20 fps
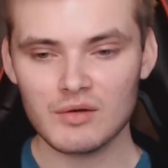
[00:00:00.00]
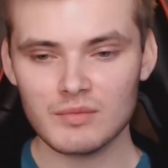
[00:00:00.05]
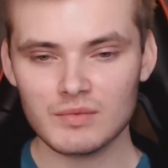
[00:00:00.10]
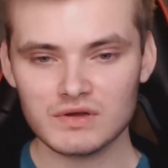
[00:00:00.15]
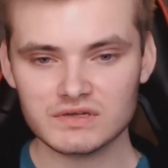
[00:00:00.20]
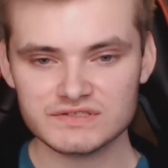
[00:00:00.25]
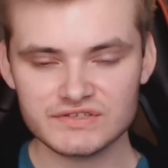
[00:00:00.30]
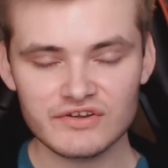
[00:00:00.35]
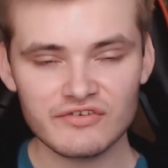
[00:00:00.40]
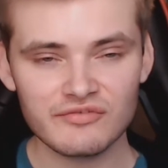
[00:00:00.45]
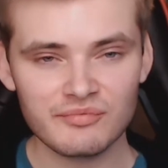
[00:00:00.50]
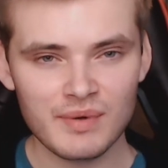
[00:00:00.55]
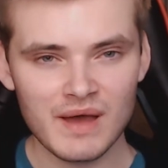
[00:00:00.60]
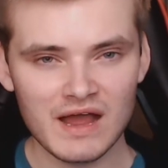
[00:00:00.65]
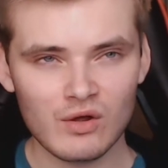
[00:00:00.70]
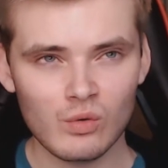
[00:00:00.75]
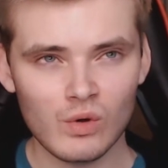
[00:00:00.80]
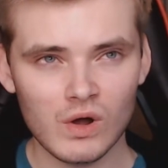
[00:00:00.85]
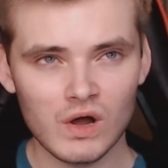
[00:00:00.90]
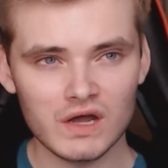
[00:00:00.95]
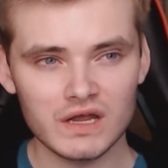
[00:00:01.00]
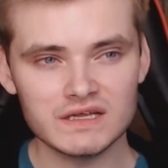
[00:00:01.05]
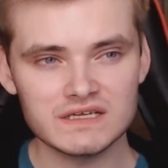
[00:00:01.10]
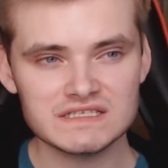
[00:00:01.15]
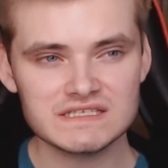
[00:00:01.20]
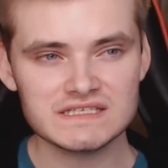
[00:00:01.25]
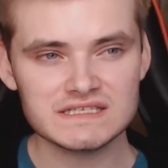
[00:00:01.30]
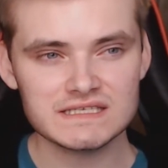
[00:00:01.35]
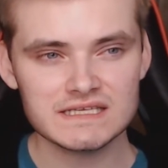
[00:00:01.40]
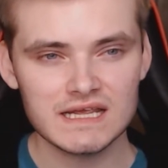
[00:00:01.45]
Stuff pack
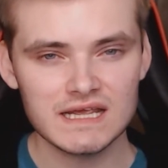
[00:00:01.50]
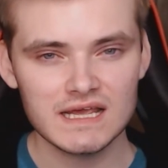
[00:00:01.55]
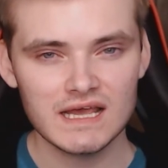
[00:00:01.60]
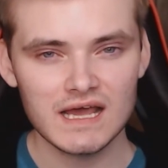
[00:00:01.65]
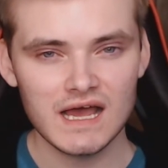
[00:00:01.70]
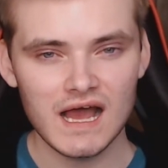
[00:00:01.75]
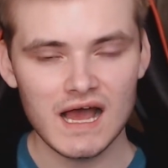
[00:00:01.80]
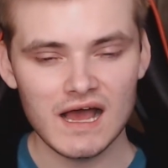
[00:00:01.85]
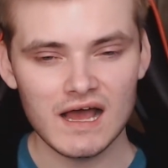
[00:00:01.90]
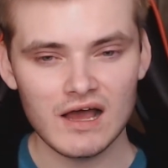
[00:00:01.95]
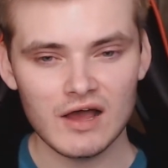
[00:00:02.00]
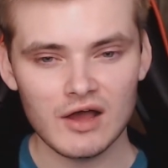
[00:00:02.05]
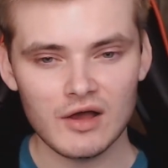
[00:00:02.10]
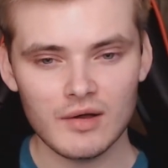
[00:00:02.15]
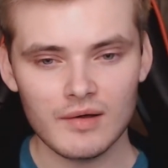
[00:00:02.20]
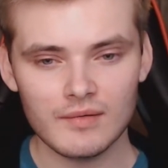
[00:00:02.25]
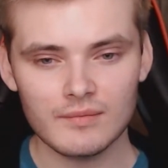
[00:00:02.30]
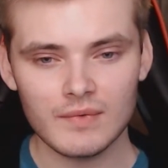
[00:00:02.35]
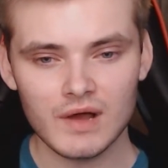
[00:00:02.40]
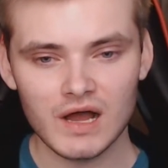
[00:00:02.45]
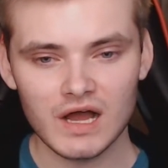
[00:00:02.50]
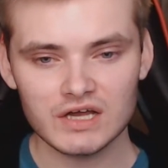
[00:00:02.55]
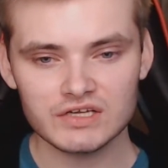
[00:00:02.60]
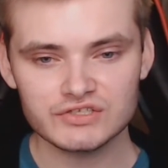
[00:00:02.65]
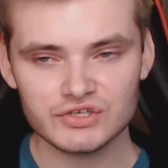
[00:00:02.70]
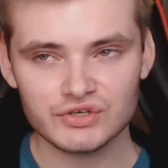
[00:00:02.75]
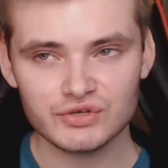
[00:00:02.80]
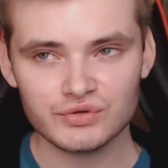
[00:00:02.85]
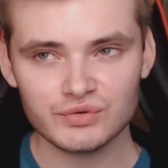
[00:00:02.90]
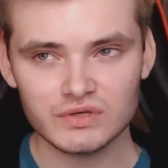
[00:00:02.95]
wise, I
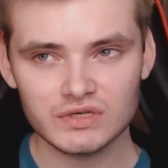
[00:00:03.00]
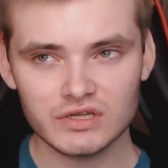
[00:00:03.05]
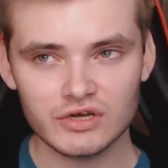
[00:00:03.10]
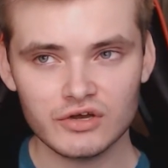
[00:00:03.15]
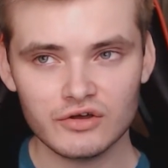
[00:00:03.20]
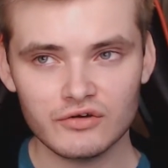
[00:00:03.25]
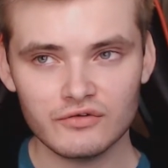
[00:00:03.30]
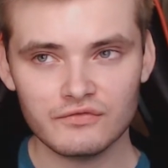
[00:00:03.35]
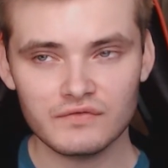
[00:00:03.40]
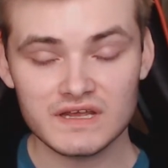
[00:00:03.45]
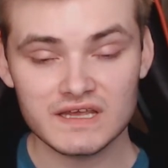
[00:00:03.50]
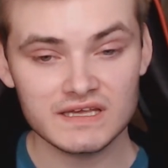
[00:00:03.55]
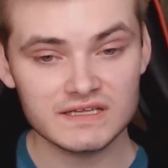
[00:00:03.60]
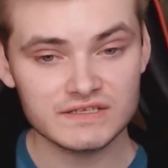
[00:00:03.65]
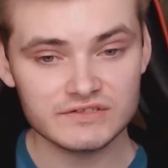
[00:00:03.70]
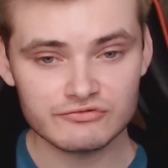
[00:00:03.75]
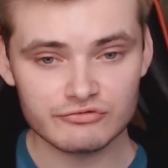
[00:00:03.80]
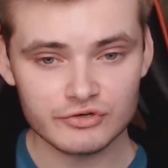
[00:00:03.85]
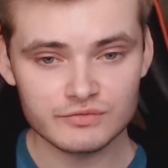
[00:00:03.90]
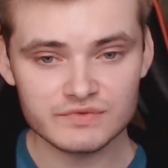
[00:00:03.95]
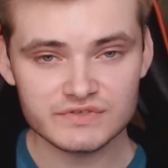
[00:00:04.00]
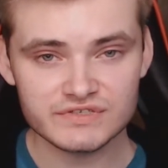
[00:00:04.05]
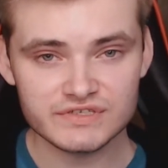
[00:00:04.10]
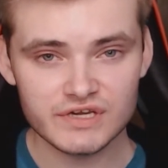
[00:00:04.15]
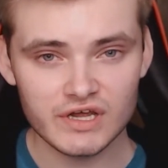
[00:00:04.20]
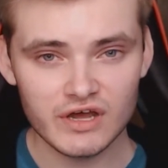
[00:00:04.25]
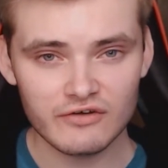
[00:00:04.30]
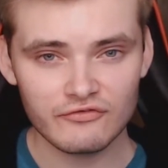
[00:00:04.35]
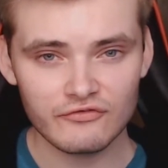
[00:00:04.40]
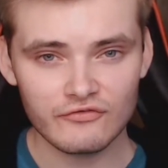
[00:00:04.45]
do love kids' room
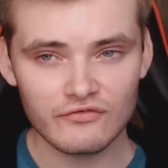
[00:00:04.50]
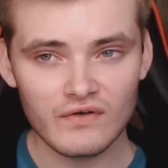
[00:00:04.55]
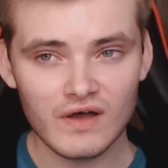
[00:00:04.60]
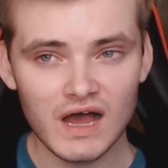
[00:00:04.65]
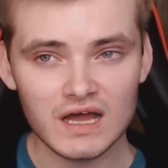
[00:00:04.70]
stuff.